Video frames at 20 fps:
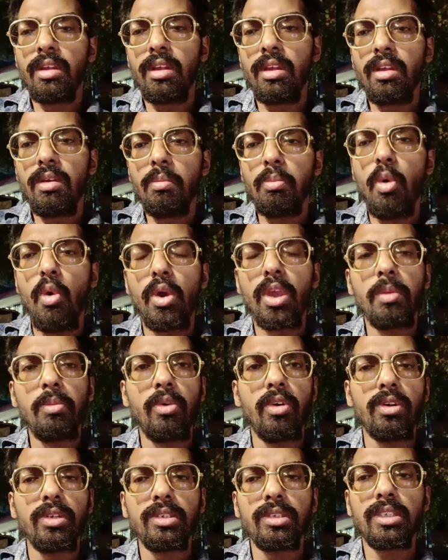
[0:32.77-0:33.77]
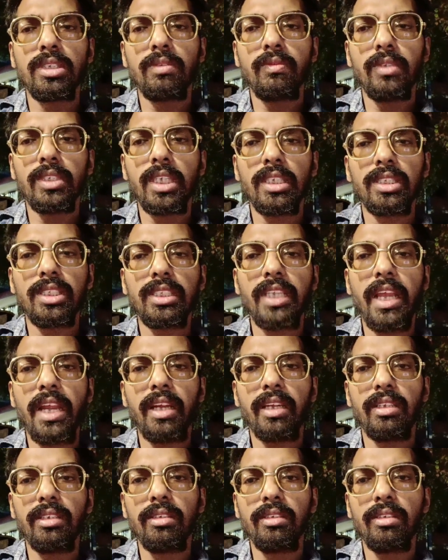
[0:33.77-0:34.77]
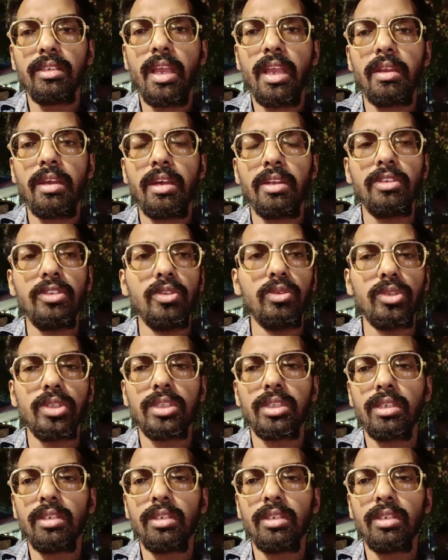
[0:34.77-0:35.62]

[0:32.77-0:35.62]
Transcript: Pokemons which are stacked and unused.